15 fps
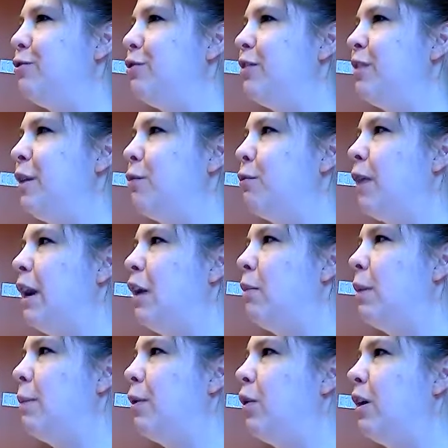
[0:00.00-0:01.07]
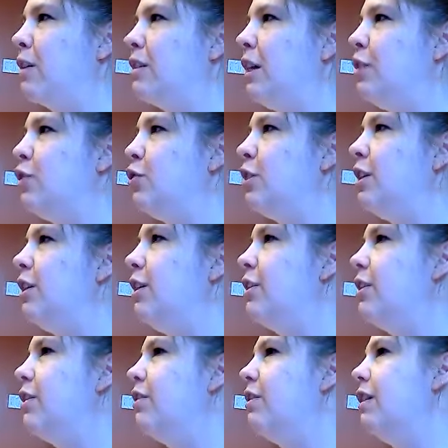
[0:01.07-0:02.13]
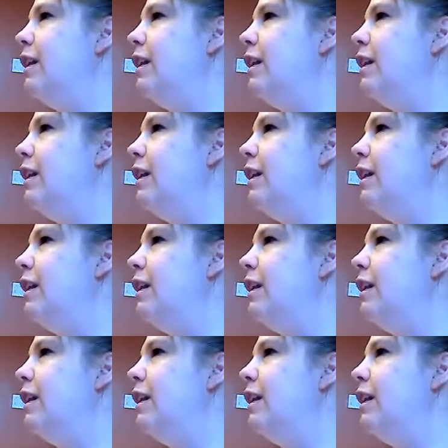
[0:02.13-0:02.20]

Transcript: stretch that right arm up alongside your ear.